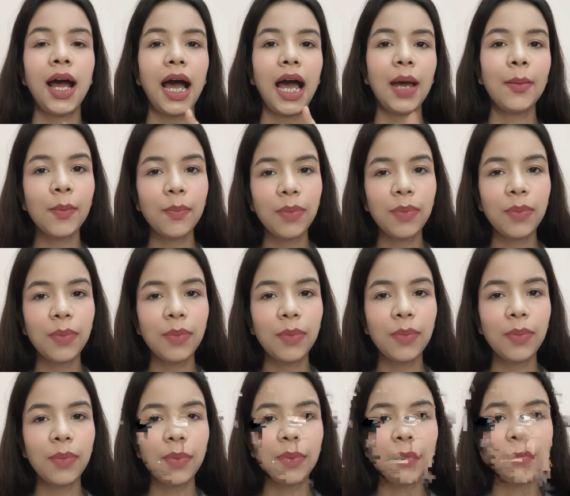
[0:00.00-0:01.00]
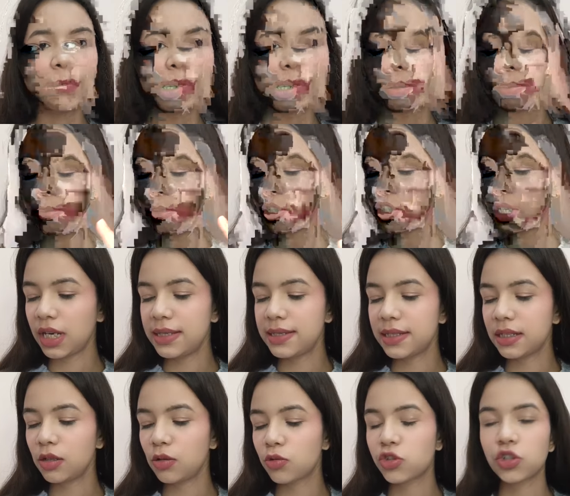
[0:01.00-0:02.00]
I'm applying this
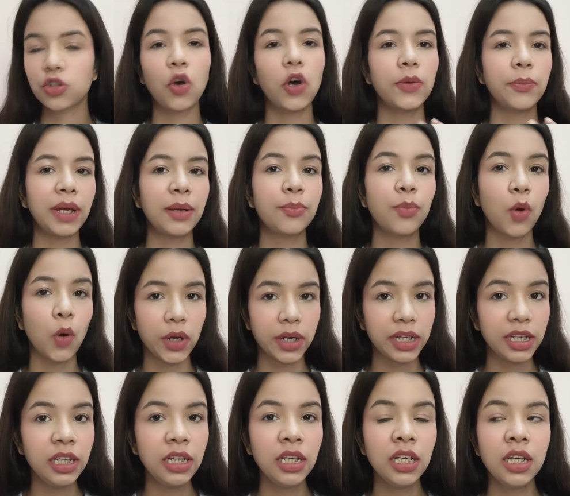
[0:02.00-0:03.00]
moisturizing lotion on my body